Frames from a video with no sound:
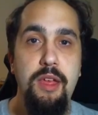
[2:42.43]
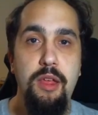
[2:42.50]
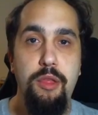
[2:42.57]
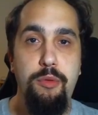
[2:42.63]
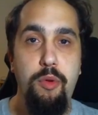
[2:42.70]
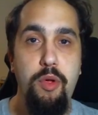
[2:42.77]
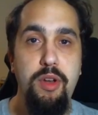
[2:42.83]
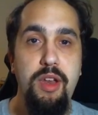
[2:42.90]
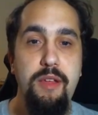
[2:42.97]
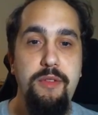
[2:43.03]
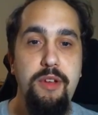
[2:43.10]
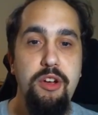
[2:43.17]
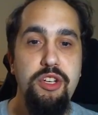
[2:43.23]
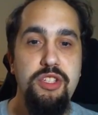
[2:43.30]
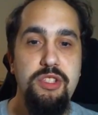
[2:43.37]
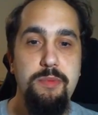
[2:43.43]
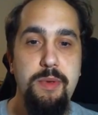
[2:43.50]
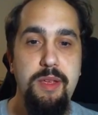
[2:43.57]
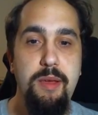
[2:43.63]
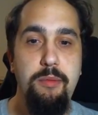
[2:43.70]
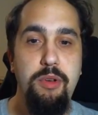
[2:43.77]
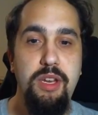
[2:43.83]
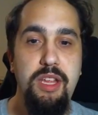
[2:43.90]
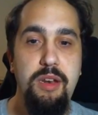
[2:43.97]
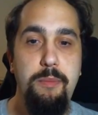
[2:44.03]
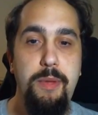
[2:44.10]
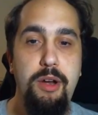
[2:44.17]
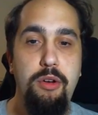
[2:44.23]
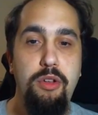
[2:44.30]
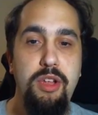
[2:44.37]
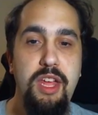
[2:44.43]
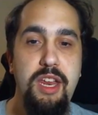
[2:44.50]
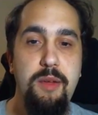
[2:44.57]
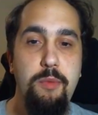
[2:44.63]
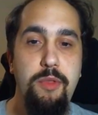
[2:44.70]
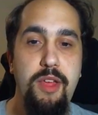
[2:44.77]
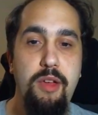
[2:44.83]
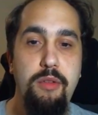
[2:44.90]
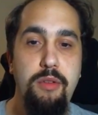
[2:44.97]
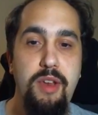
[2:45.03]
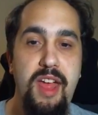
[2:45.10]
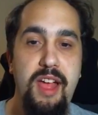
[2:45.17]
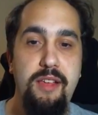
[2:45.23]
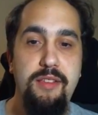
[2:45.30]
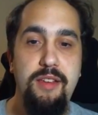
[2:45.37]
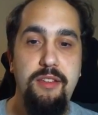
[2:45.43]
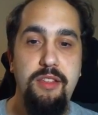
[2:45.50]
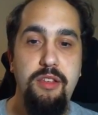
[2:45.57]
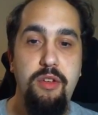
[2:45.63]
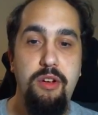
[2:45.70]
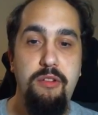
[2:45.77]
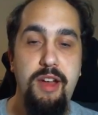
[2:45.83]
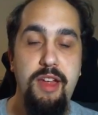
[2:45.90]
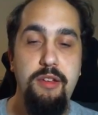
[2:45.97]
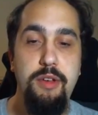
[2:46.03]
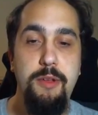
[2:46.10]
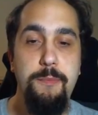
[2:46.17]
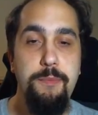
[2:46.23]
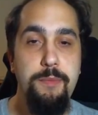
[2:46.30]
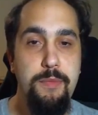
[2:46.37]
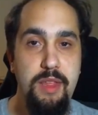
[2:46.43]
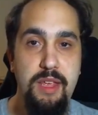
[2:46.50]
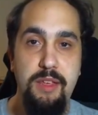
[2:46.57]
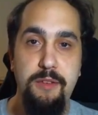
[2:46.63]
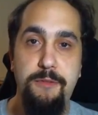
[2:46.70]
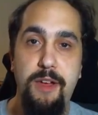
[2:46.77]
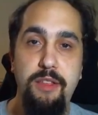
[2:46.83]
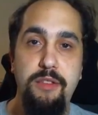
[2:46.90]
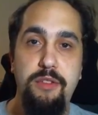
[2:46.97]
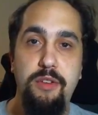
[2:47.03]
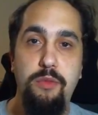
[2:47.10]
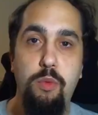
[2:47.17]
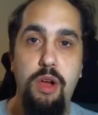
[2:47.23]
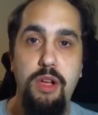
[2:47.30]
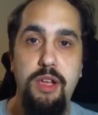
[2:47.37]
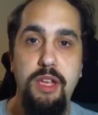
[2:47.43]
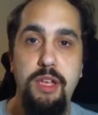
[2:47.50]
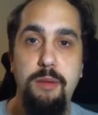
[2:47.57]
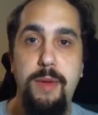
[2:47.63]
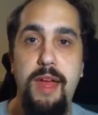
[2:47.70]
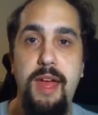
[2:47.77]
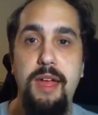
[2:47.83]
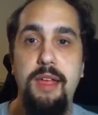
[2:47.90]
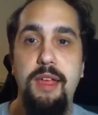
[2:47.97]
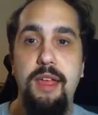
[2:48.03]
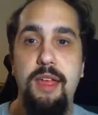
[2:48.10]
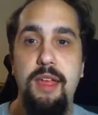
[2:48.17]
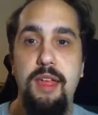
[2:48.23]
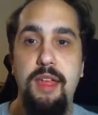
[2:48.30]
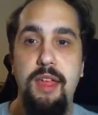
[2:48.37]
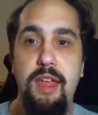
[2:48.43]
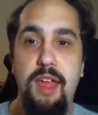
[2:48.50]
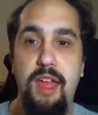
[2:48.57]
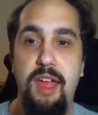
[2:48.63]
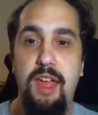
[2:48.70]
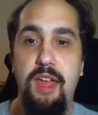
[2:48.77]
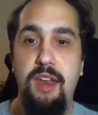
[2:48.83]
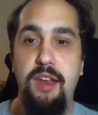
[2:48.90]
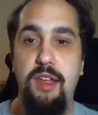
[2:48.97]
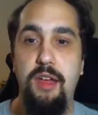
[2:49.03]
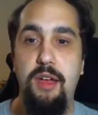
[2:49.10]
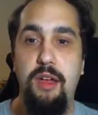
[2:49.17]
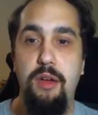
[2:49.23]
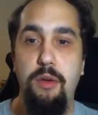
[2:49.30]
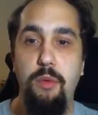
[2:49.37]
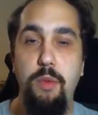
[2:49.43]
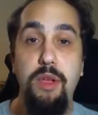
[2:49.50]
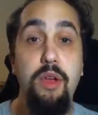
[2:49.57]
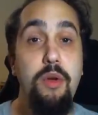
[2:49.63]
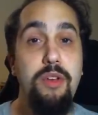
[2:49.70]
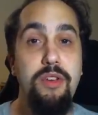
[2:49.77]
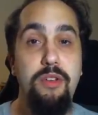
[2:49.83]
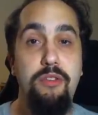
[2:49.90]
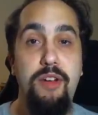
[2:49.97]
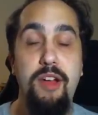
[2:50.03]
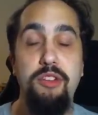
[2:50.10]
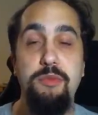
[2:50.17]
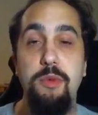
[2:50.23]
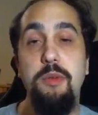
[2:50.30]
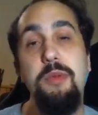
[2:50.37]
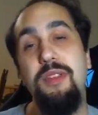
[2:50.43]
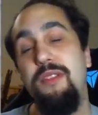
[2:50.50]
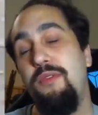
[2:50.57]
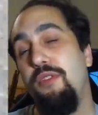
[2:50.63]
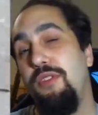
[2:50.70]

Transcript: throwing knife here just to be able to get a better look at him without accidentally going around. He finally starts walking back, and we go into crouch mode, because if you